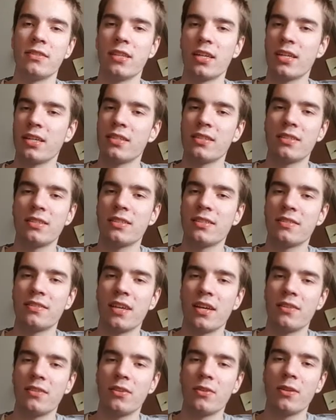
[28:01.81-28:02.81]
and then I just
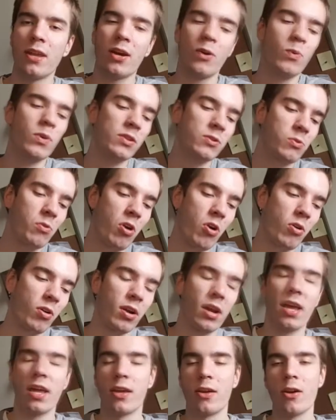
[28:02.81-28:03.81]
say to you like, what's wrong,
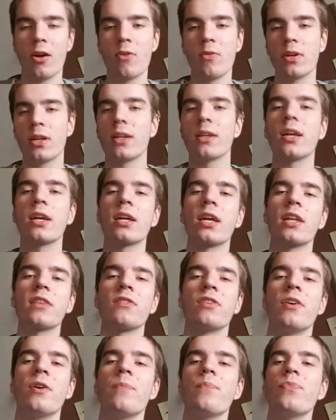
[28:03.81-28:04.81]
you know, and then I get